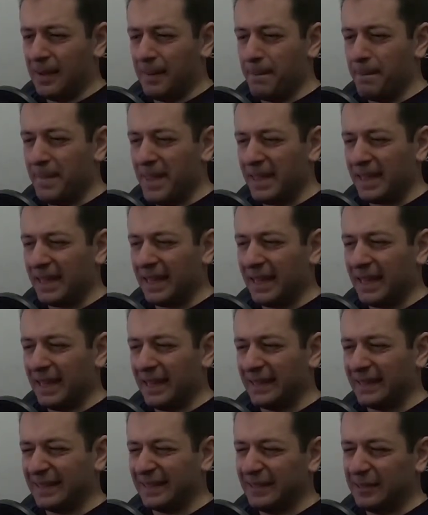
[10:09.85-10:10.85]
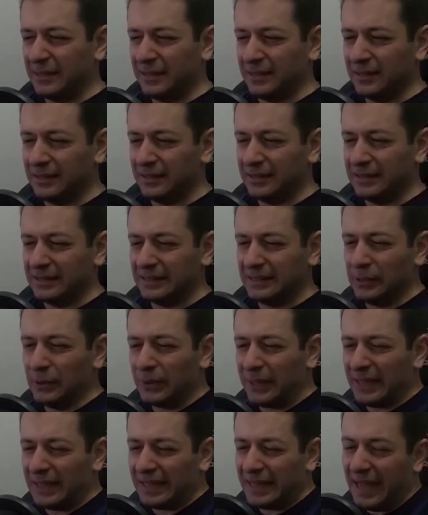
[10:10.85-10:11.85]
making it
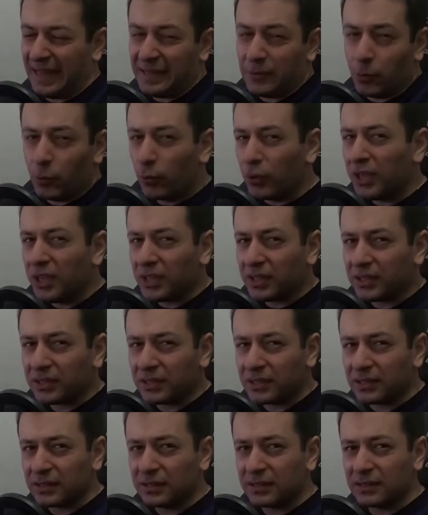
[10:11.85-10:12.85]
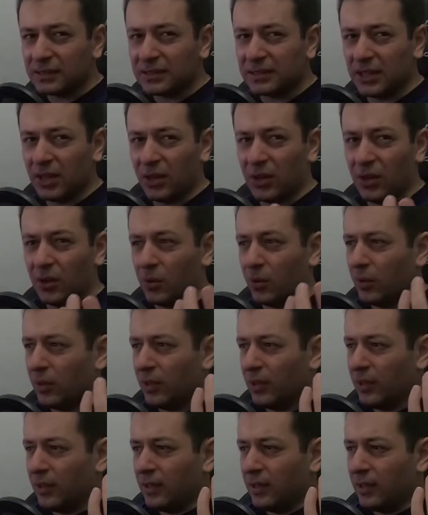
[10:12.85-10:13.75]
looking kind of weird. So